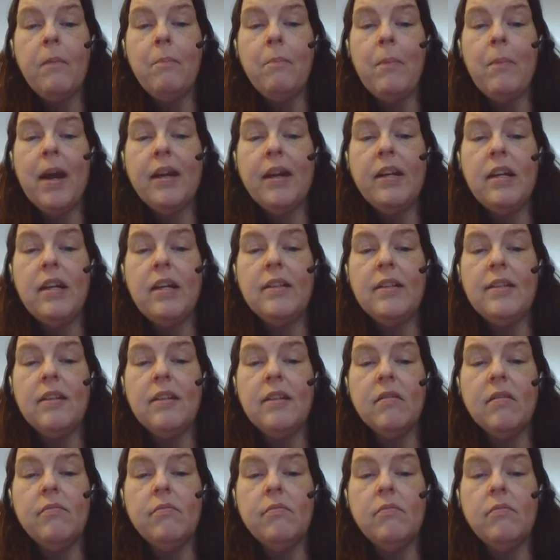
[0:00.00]

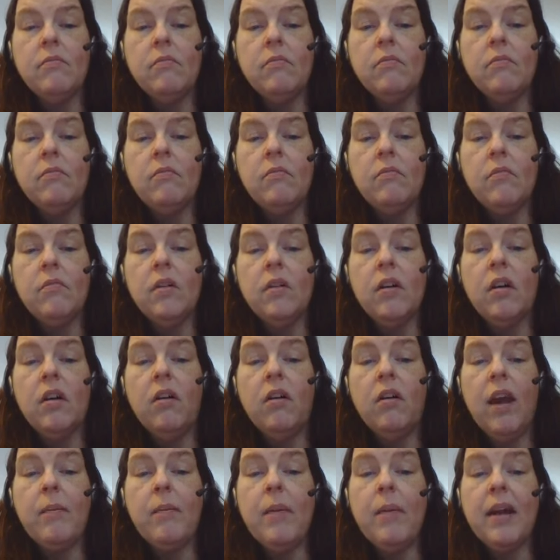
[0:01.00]
Magnesium.
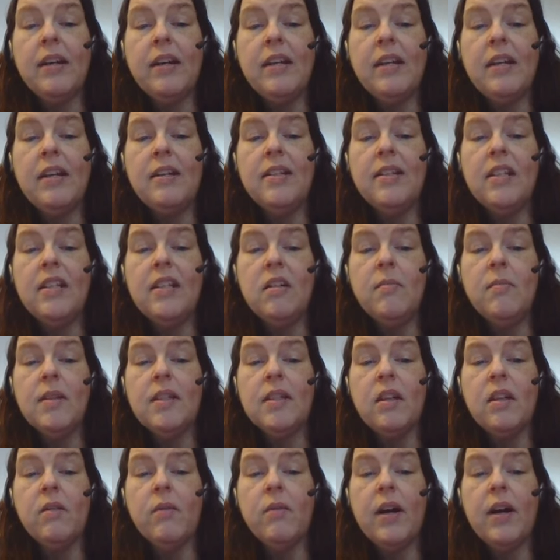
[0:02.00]
Okay, magnesium
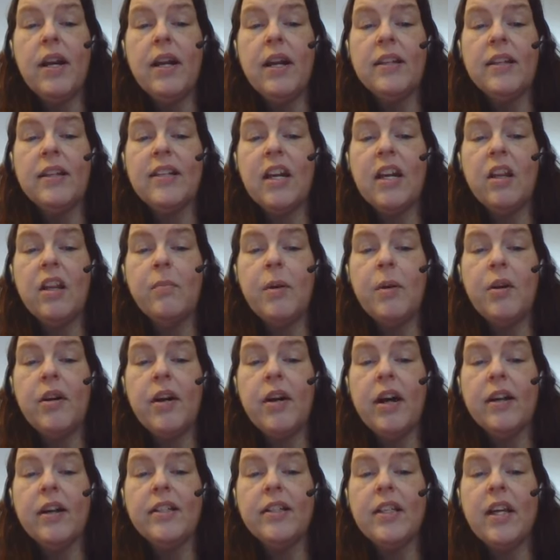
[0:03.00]
is on the right-hand side of the
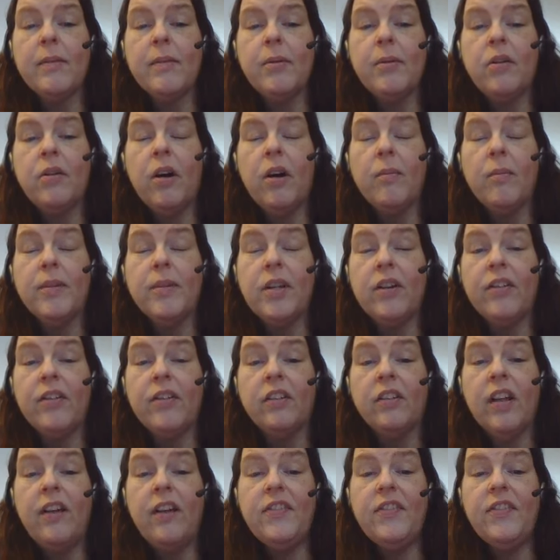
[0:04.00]
periodic table, or I'm sorry,
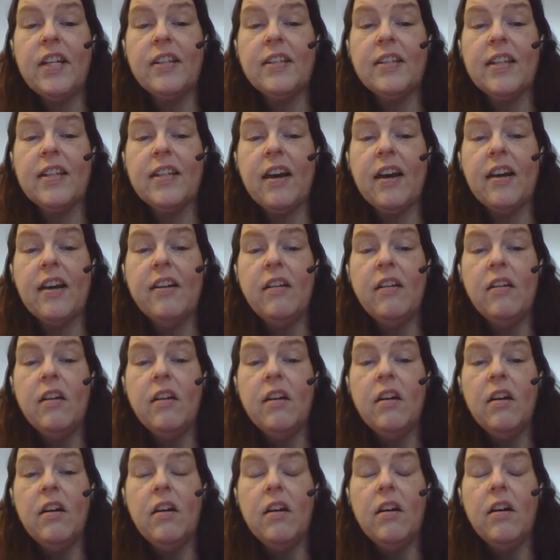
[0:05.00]
the left-hand side,
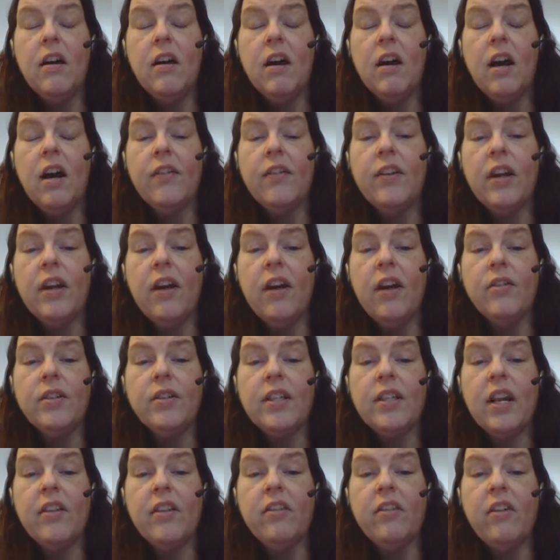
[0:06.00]
on the other
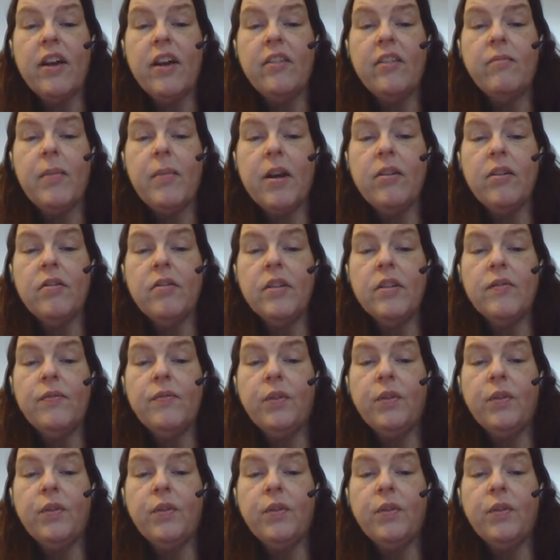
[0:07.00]
side of the line of metals.